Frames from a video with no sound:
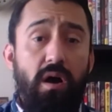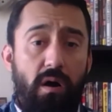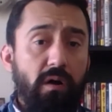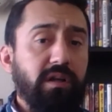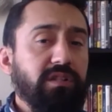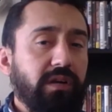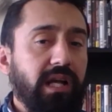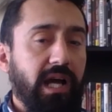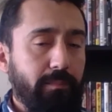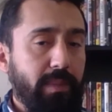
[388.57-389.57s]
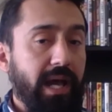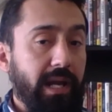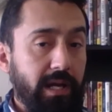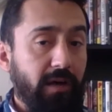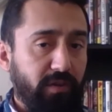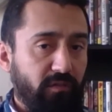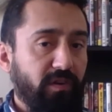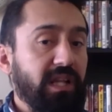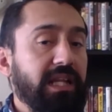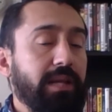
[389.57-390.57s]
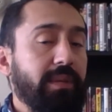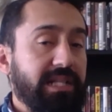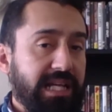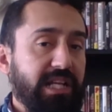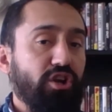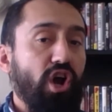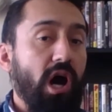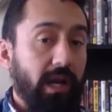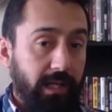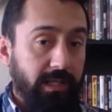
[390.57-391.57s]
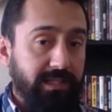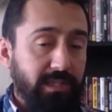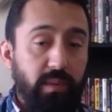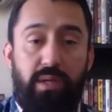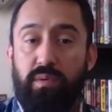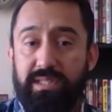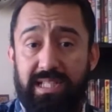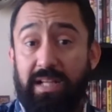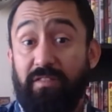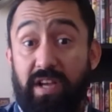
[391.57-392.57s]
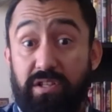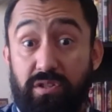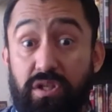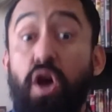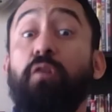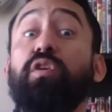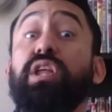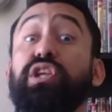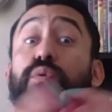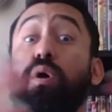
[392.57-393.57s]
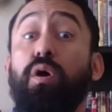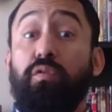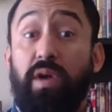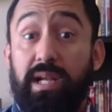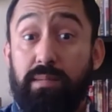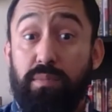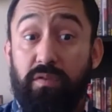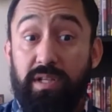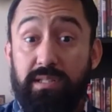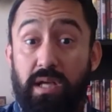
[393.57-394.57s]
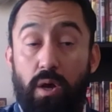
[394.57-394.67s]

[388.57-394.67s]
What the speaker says: R is already kind of bad enough. You're really limiting your audience. That's why you won't see like Avengers really do R-rated movies.